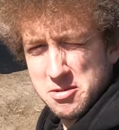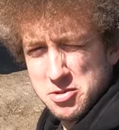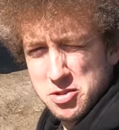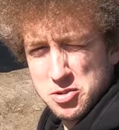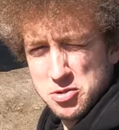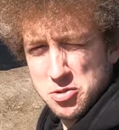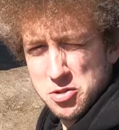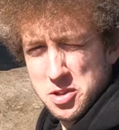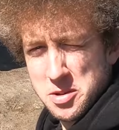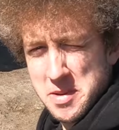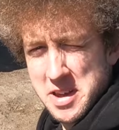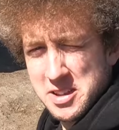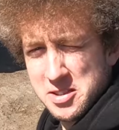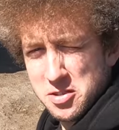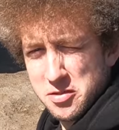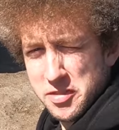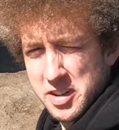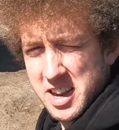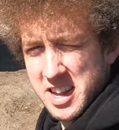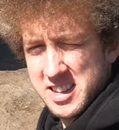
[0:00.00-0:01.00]
he'll just roll them
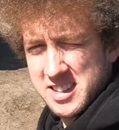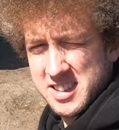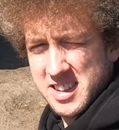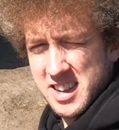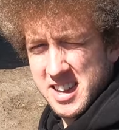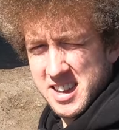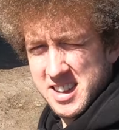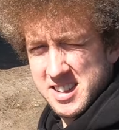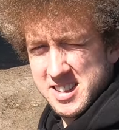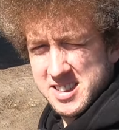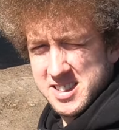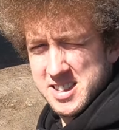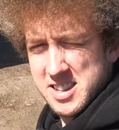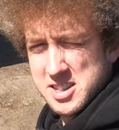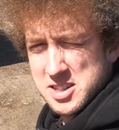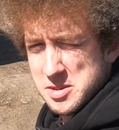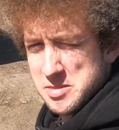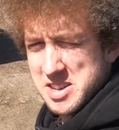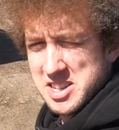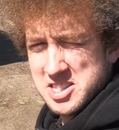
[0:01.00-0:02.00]
end over end.
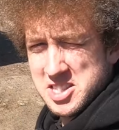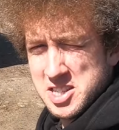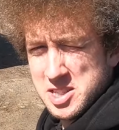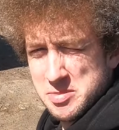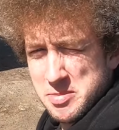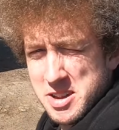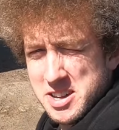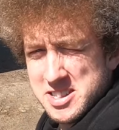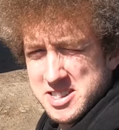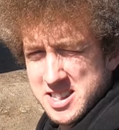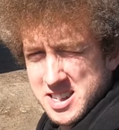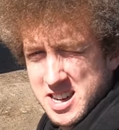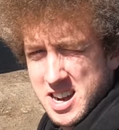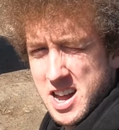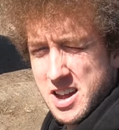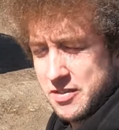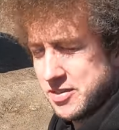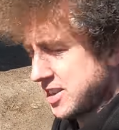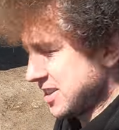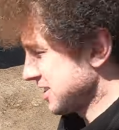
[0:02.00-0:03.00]
Takes some ages, but it's the graft,